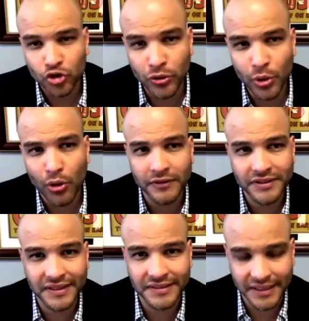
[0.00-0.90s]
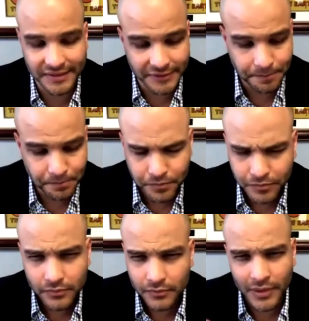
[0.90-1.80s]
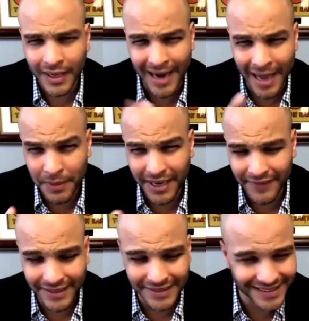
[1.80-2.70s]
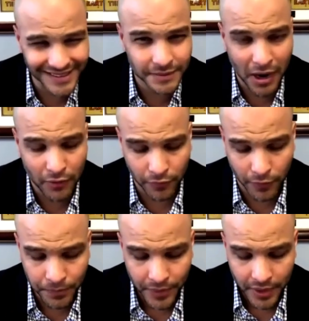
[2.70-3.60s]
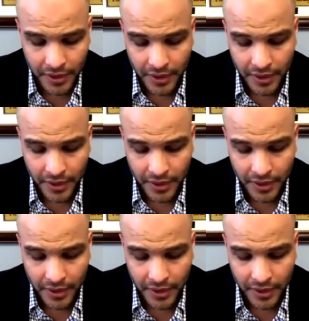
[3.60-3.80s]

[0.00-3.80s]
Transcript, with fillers: Tony Robbins says this, and I believe in this. This is powerful.